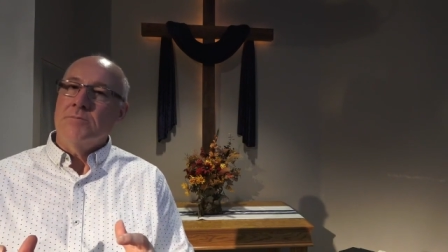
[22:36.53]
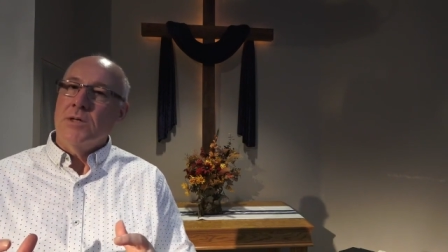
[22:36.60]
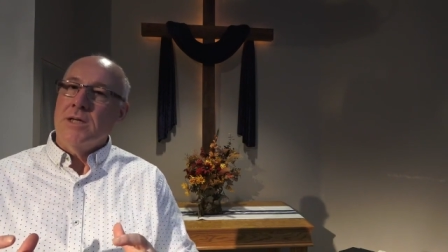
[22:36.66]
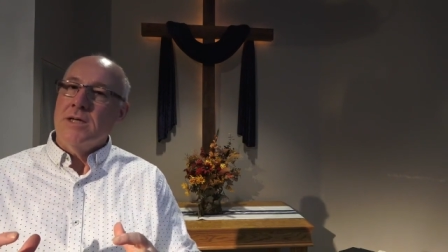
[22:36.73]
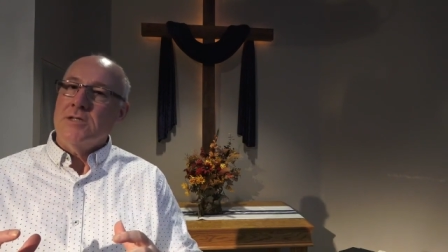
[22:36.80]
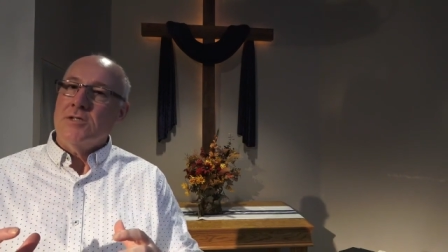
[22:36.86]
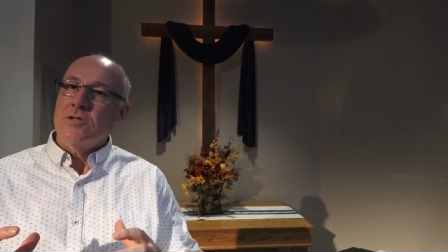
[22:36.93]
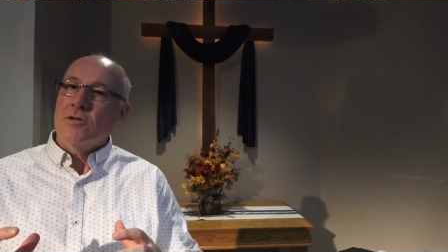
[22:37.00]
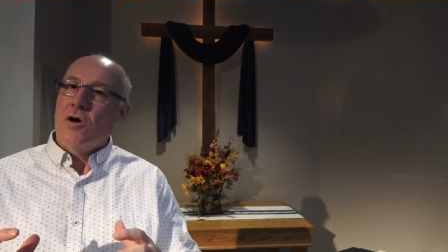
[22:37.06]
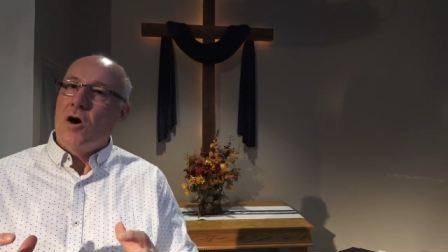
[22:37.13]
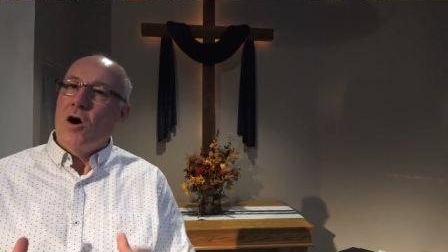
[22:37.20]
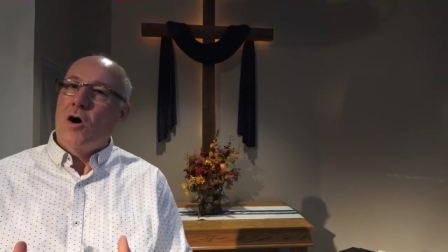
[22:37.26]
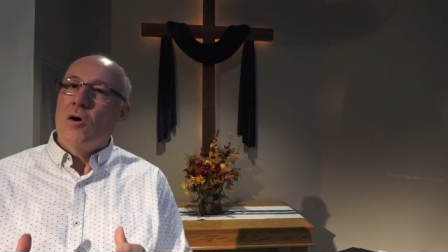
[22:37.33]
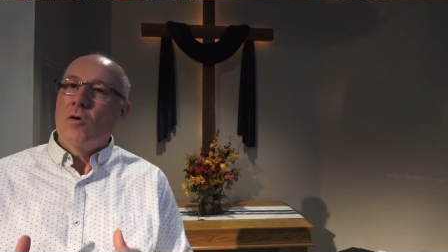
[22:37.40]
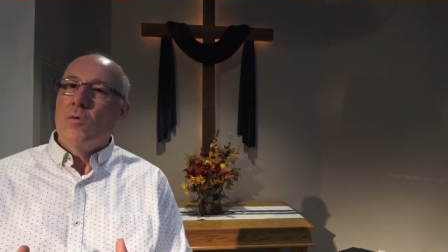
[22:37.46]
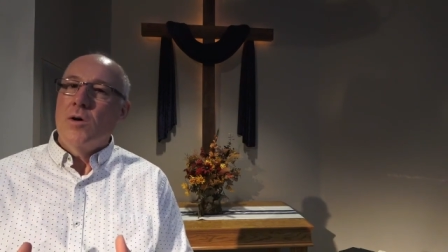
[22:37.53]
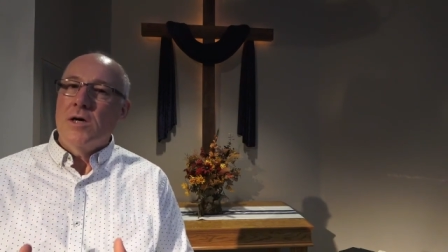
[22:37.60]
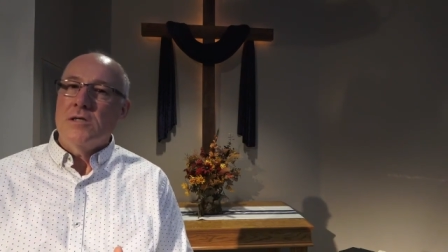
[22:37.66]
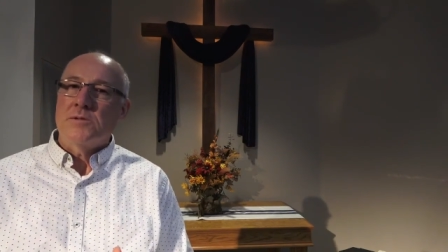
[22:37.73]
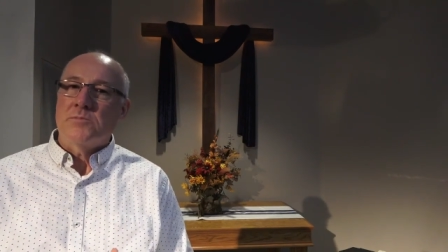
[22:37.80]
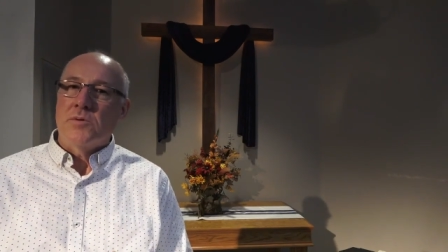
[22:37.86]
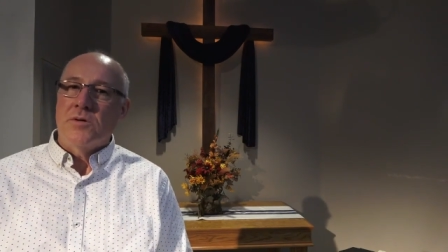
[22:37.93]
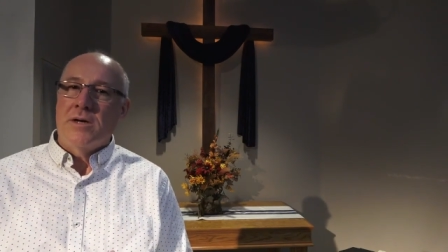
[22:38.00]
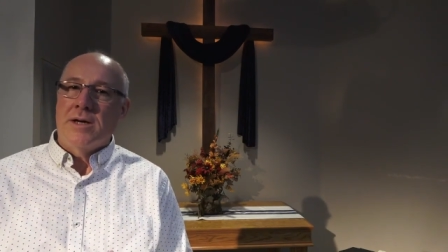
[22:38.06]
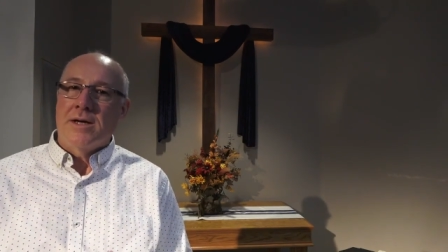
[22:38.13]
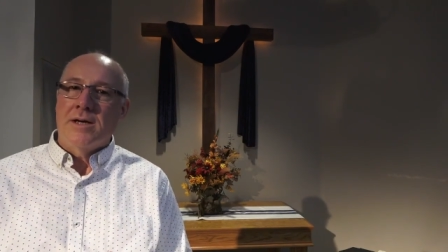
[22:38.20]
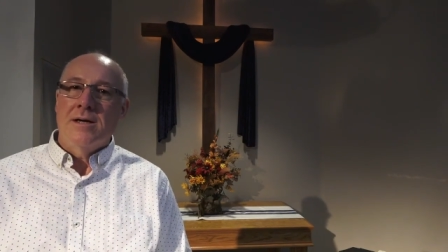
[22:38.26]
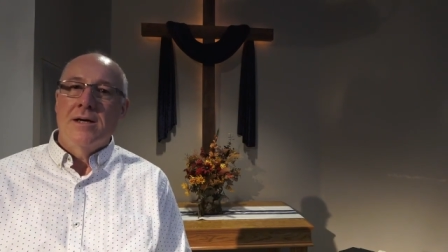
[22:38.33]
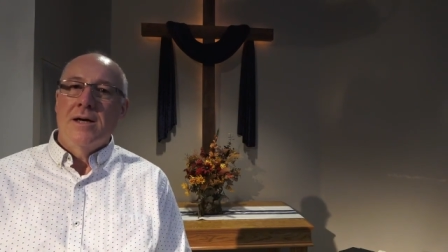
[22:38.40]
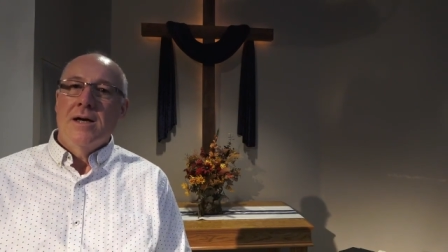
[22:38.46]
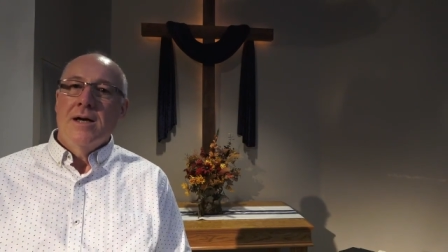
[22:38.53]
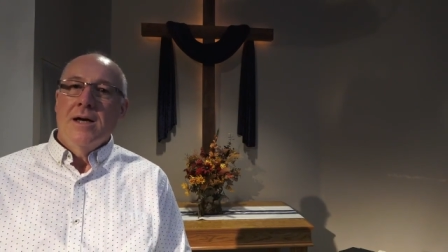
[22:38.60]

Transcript: but it should always bring